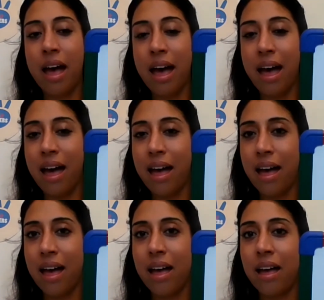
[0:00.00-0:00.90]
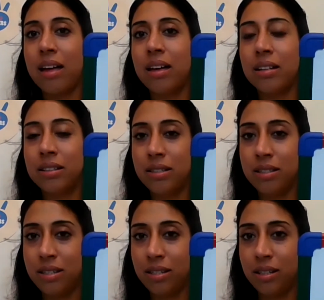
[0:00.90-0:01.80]
a,
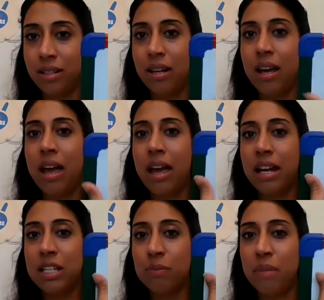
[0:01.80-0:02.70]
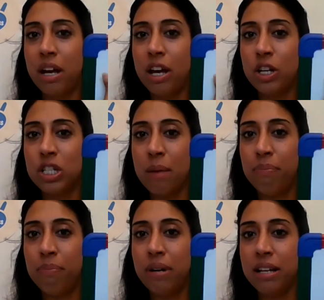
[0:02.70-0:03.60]
t is merged
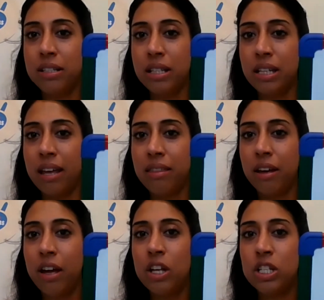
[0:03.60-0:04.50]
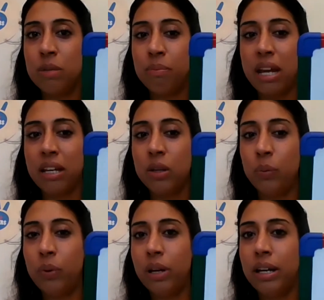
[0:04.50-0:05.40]
and blend together to make the
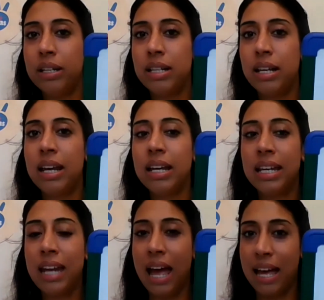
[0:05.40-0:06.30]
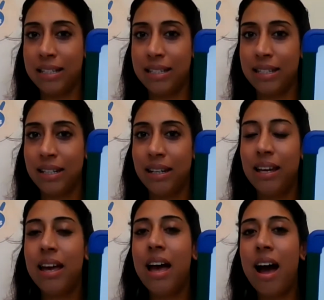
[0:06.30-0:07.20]
word cat.
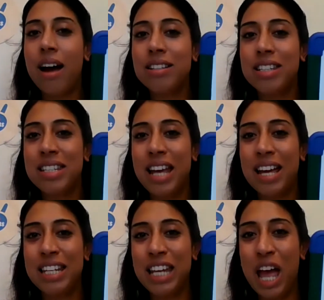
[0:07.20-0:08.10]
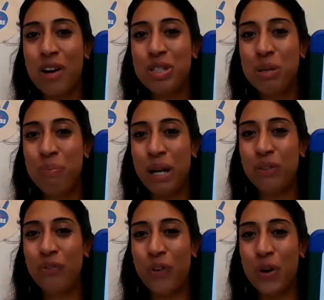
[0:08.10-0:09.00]
Understanding how to
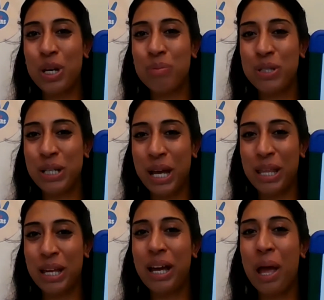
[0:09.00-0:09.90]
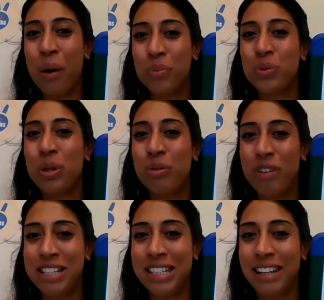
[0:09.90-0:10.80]
blend phonemes together helps with
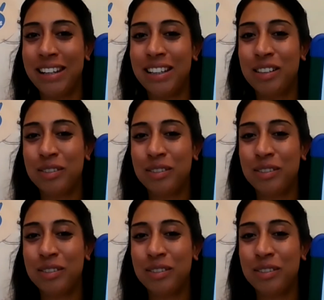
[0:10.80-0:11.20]
reading.